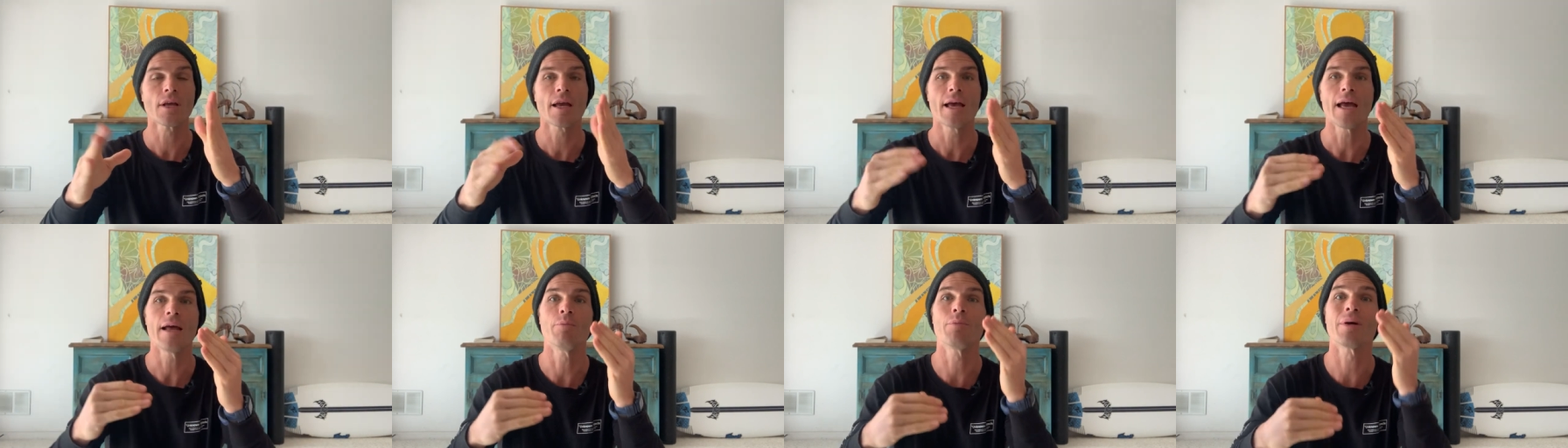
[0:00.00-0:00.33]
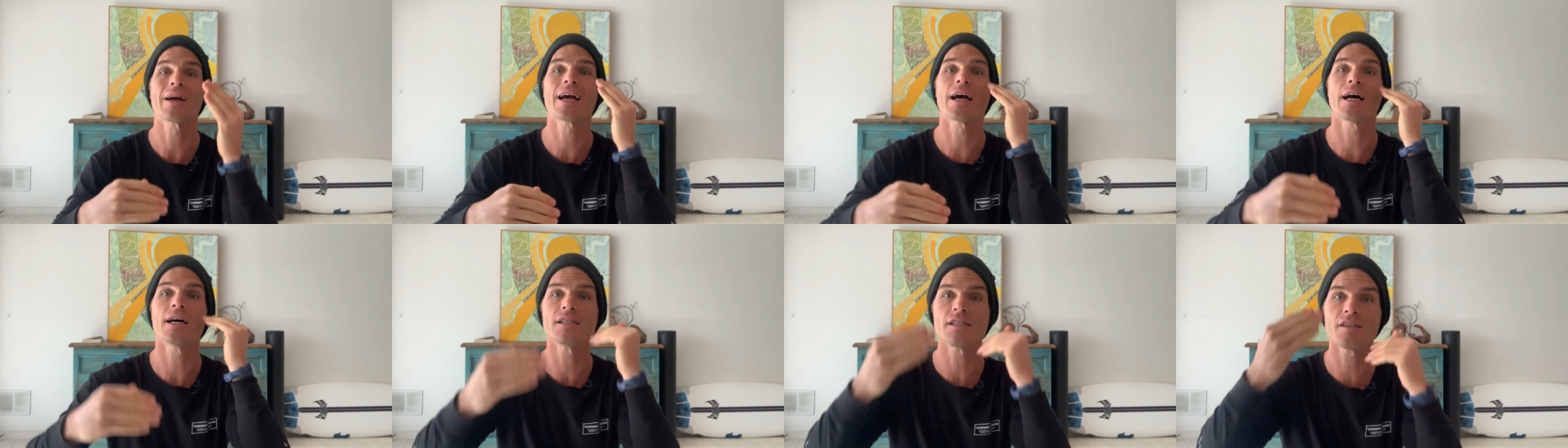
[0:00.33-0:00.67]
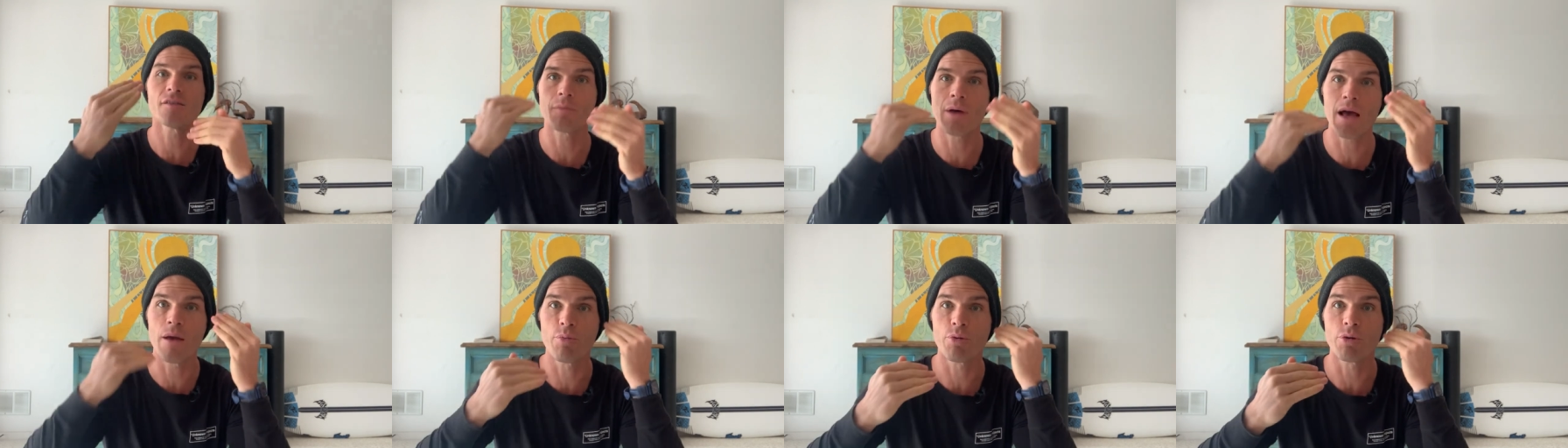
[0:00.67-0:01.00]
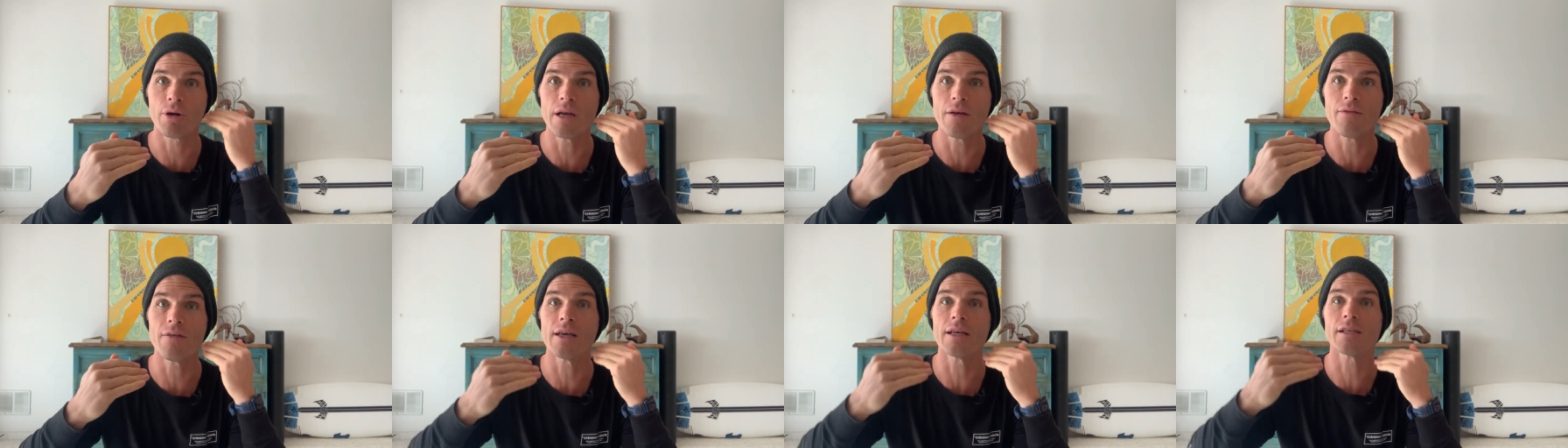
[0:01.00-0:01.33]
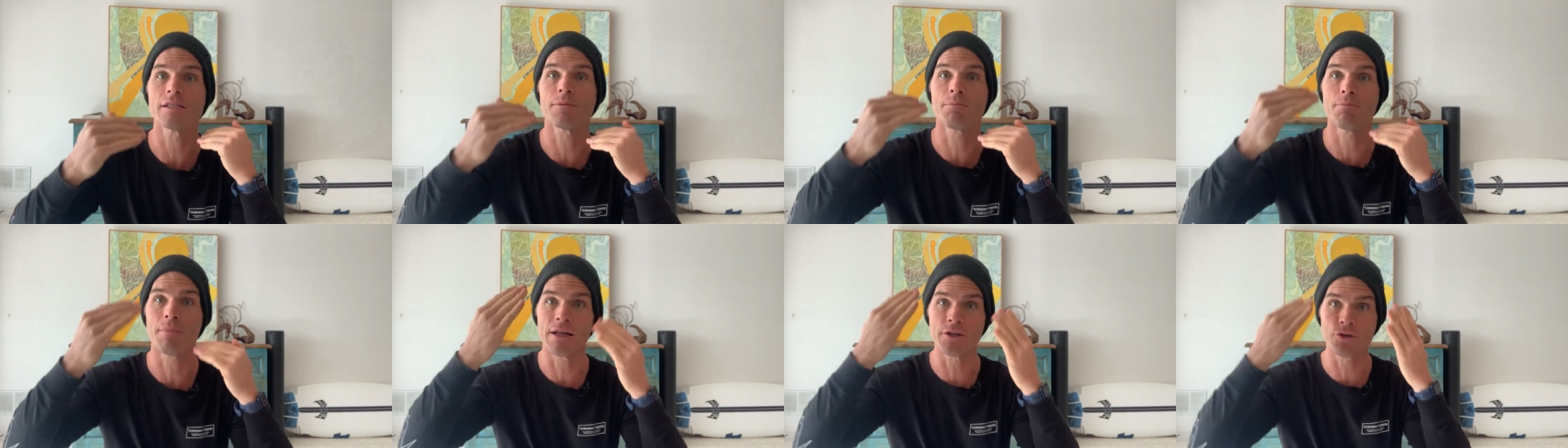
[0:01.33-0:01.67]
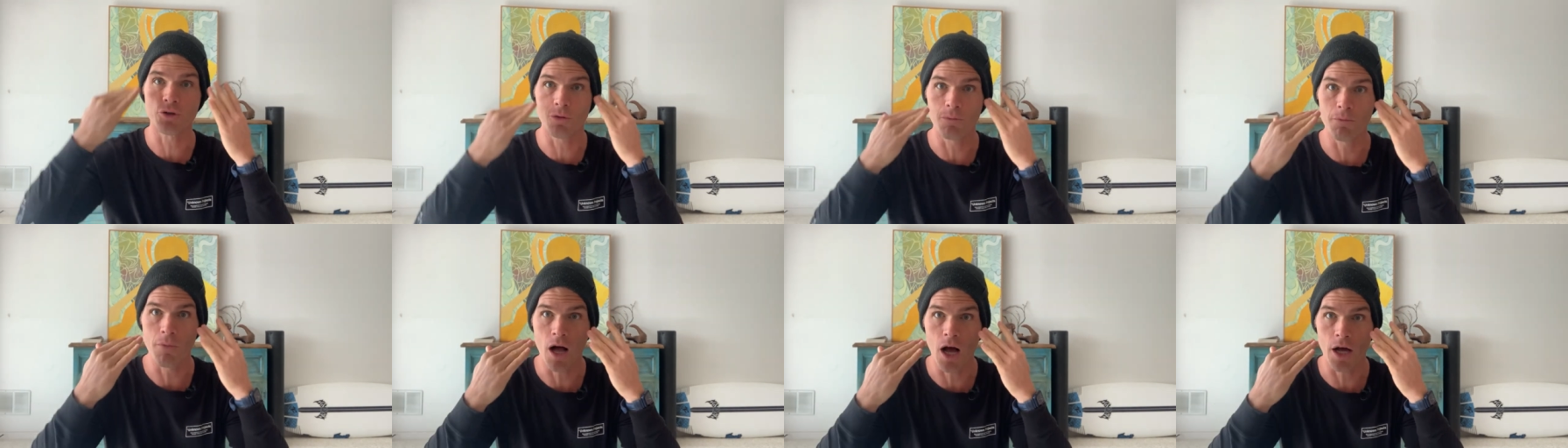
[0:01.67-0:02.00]
and because of my previous
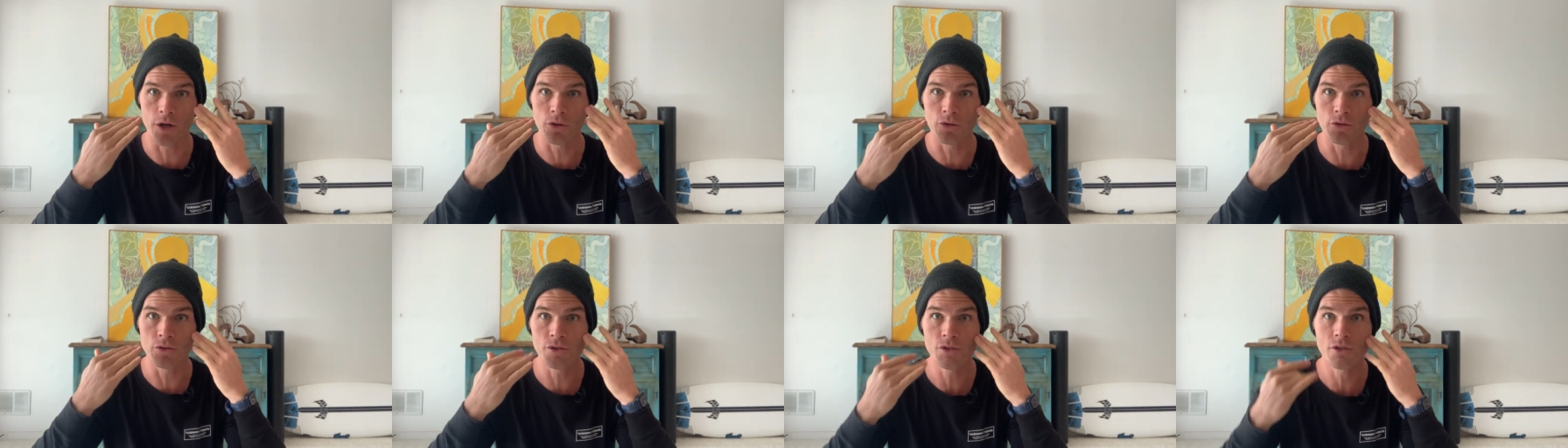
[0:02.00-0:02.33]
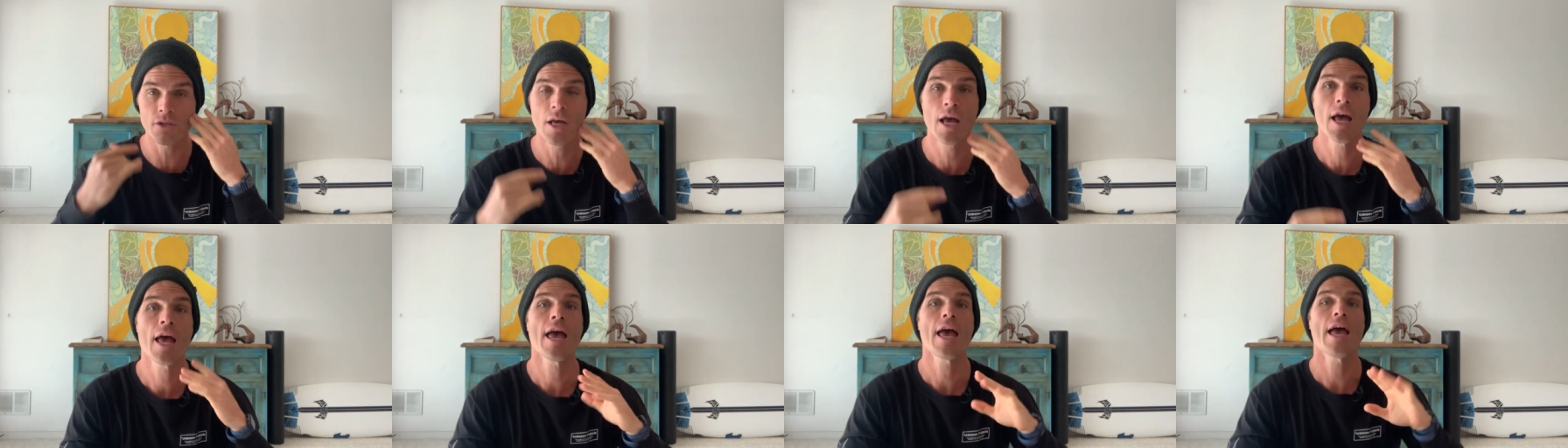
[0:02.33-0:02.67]
mental models